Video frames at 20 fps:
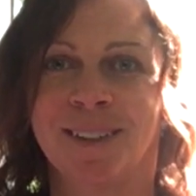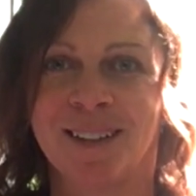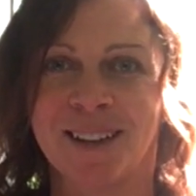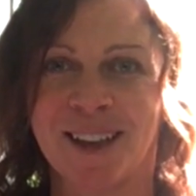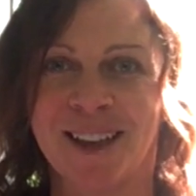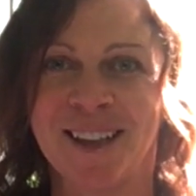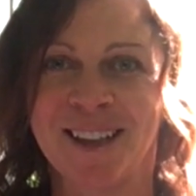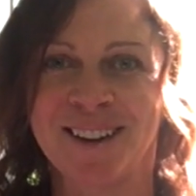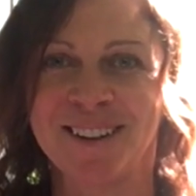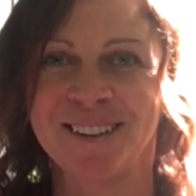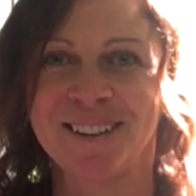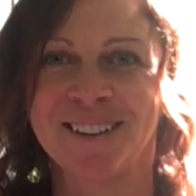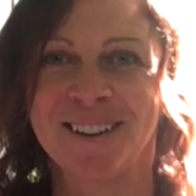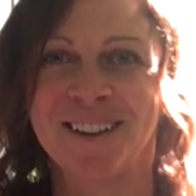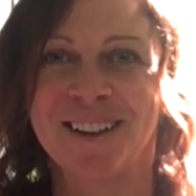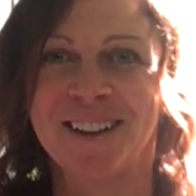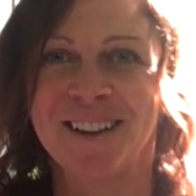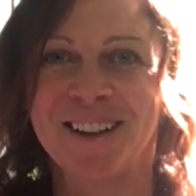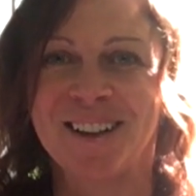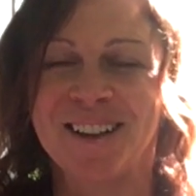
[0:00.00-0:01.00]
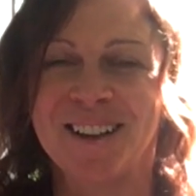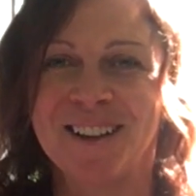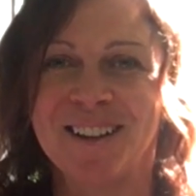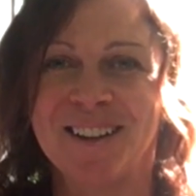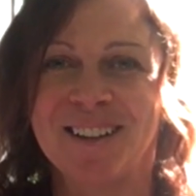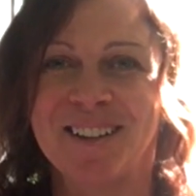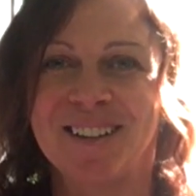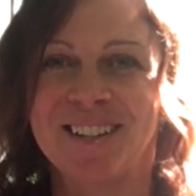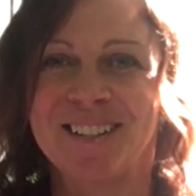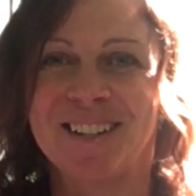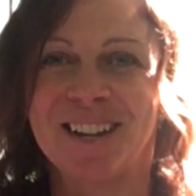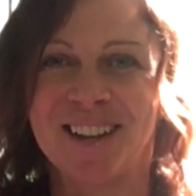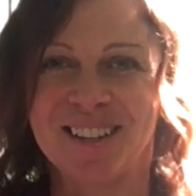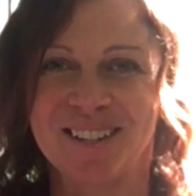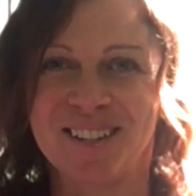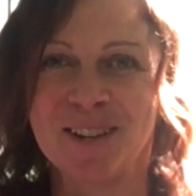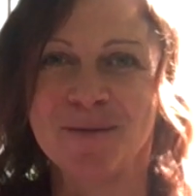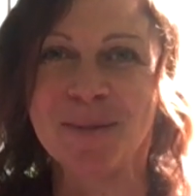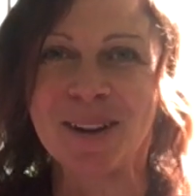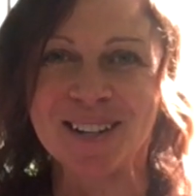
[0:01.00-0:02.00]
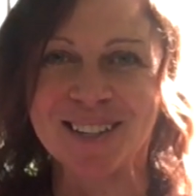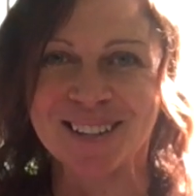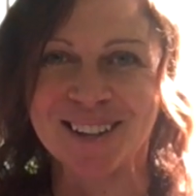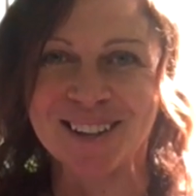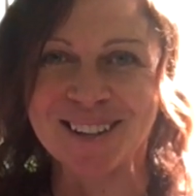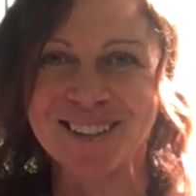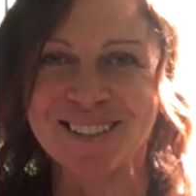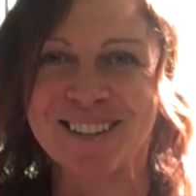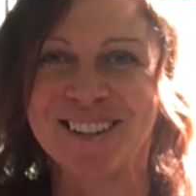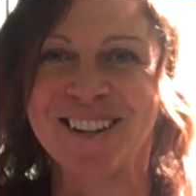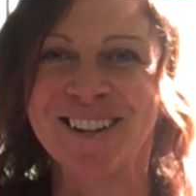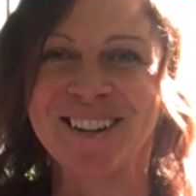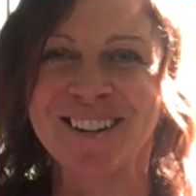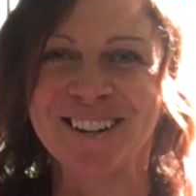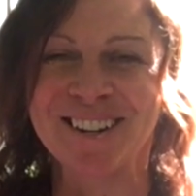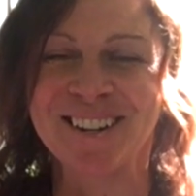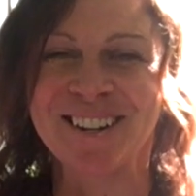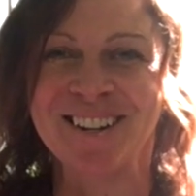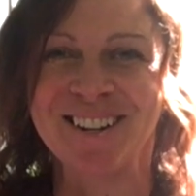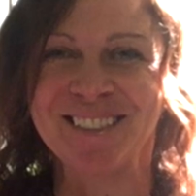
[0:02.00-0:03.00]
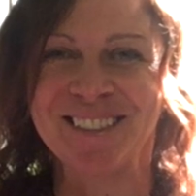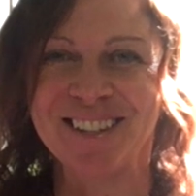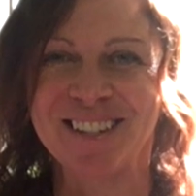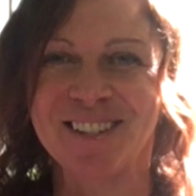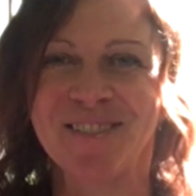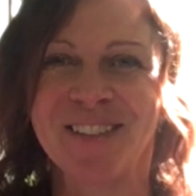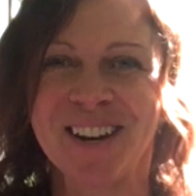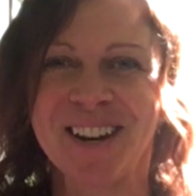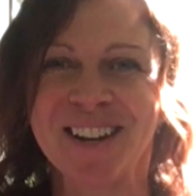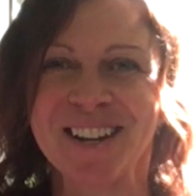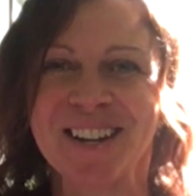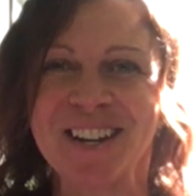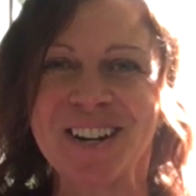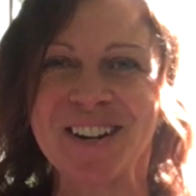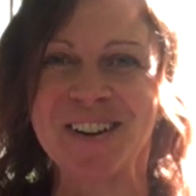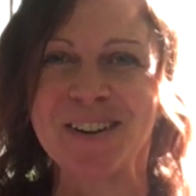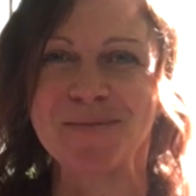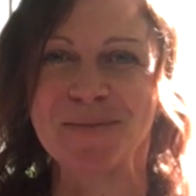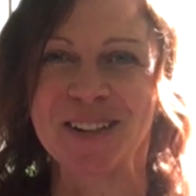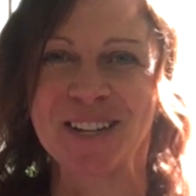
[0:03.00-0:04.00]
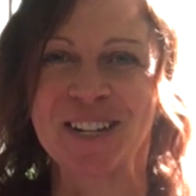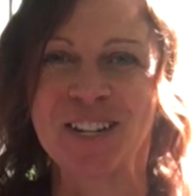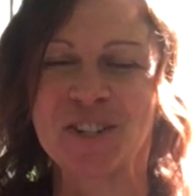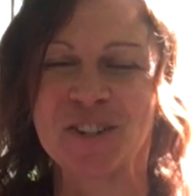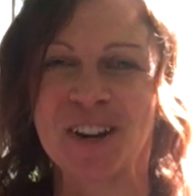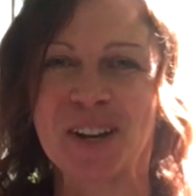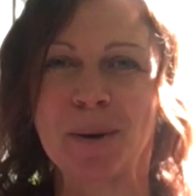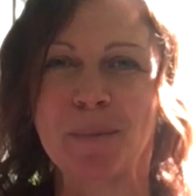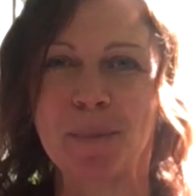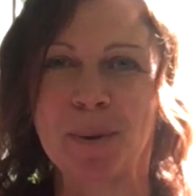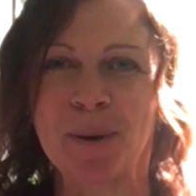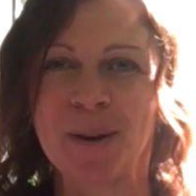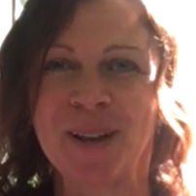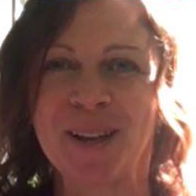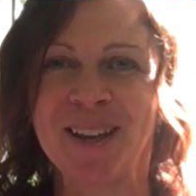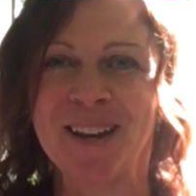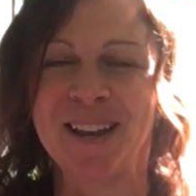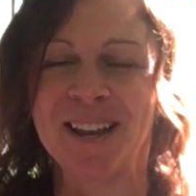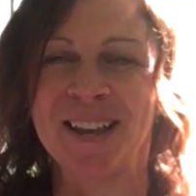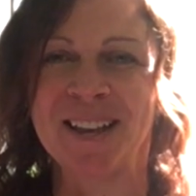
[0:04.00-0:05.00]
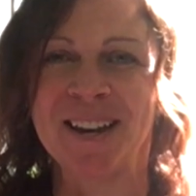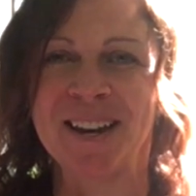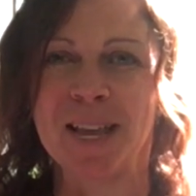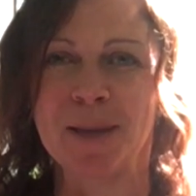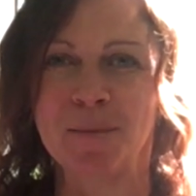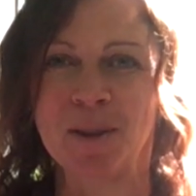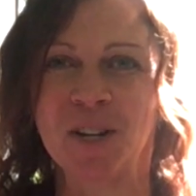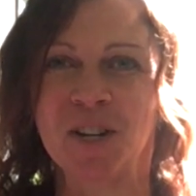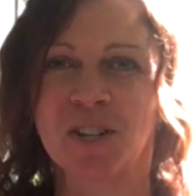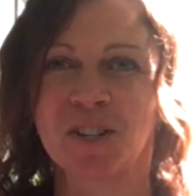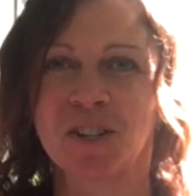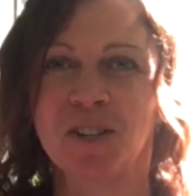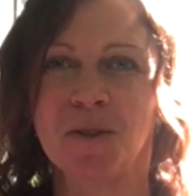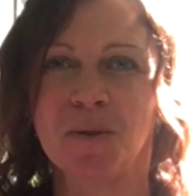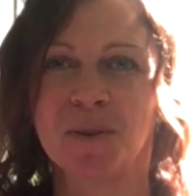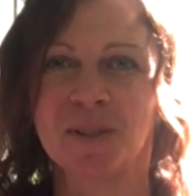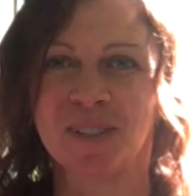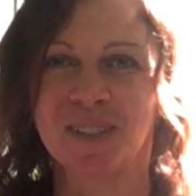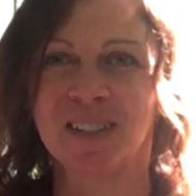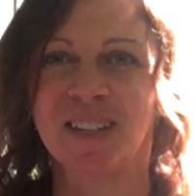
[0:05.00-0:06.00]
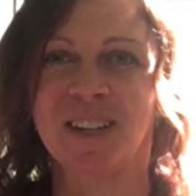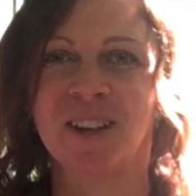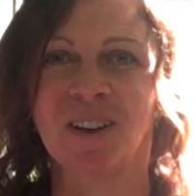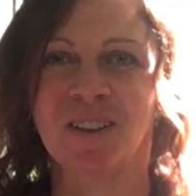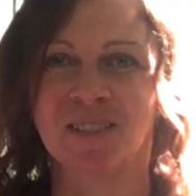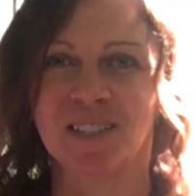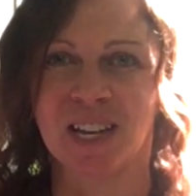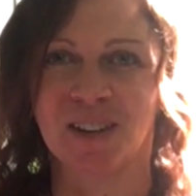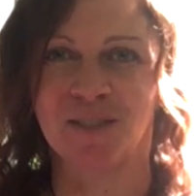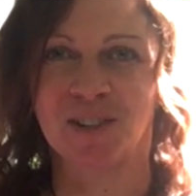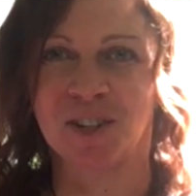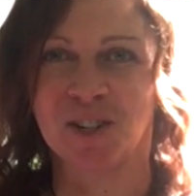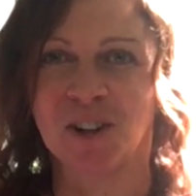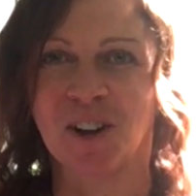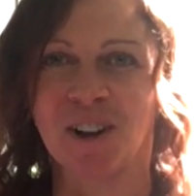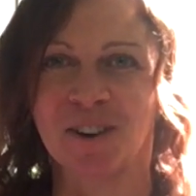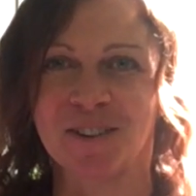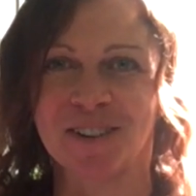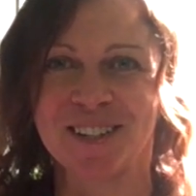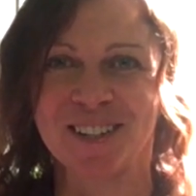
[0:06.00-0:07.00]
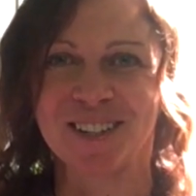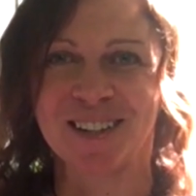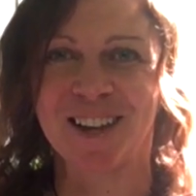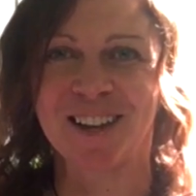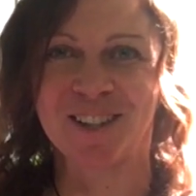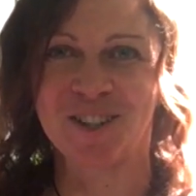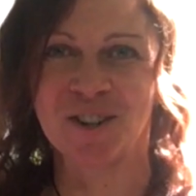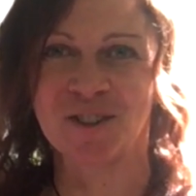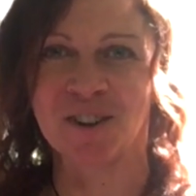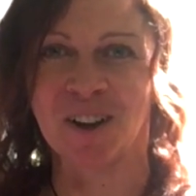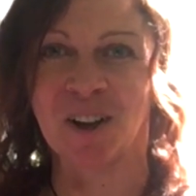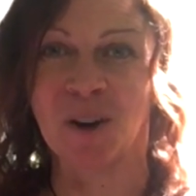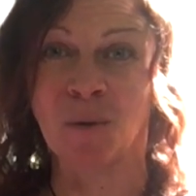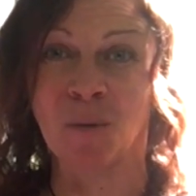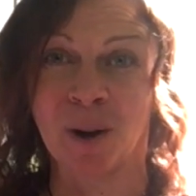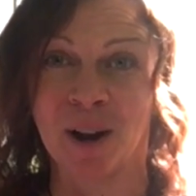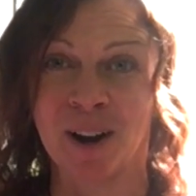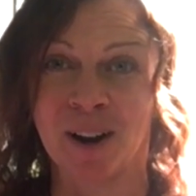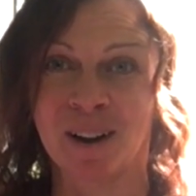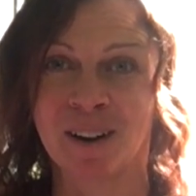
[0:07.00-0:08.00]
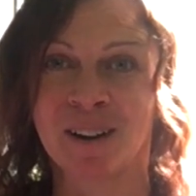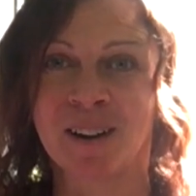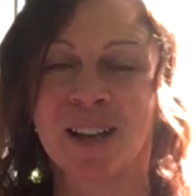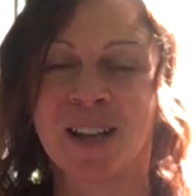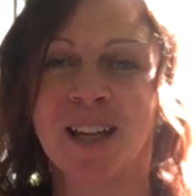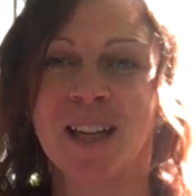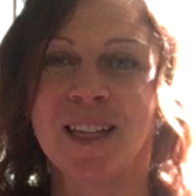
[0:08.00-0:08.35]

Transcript: again, testing my skills here on this video, I'm going to try to put an image so you can see all 7 chakras in case you're not aware.